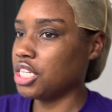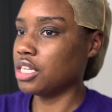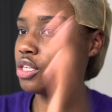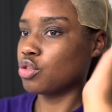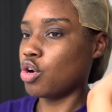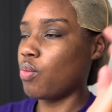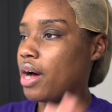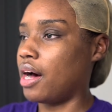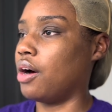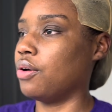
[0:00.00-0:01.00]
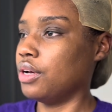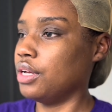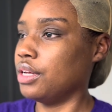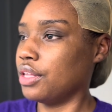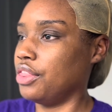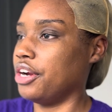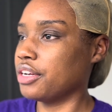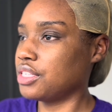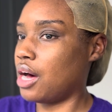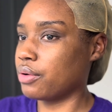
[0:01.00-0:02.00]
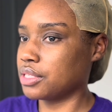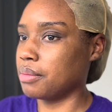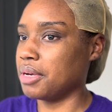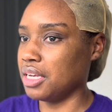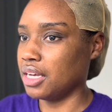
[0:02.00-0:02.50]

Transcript: in the store while they're talking to me.